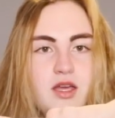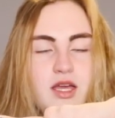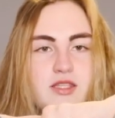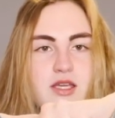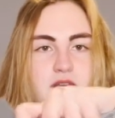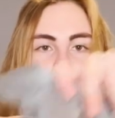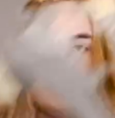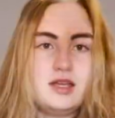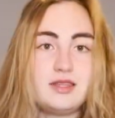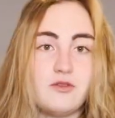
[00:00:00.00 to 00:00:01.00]
it's gonna
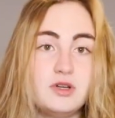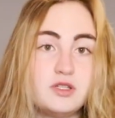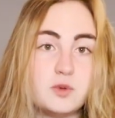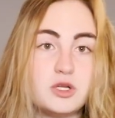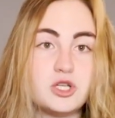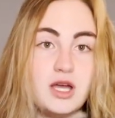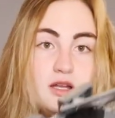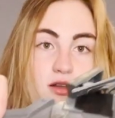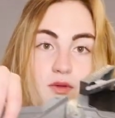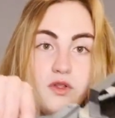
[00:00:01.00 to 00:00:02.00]
hit that reed switch
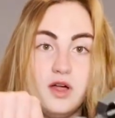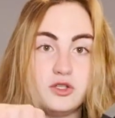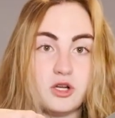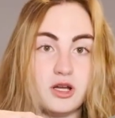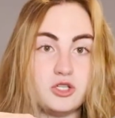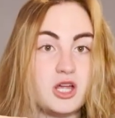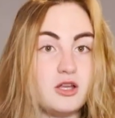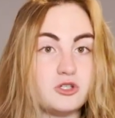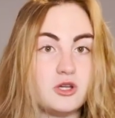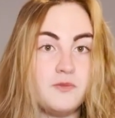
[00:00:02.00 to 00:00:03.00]
and the lights are gonna
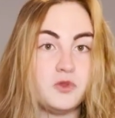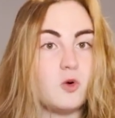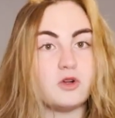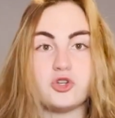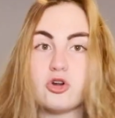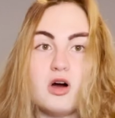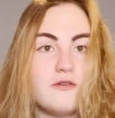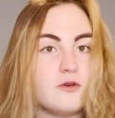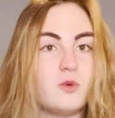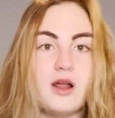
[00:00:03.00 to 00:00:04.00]
change or turn
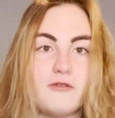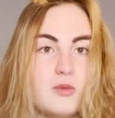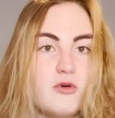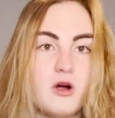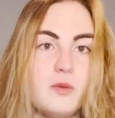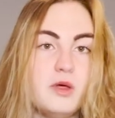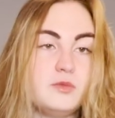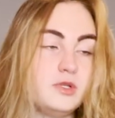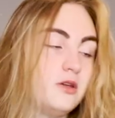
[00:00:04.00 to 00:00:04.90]
off or whatever I program them to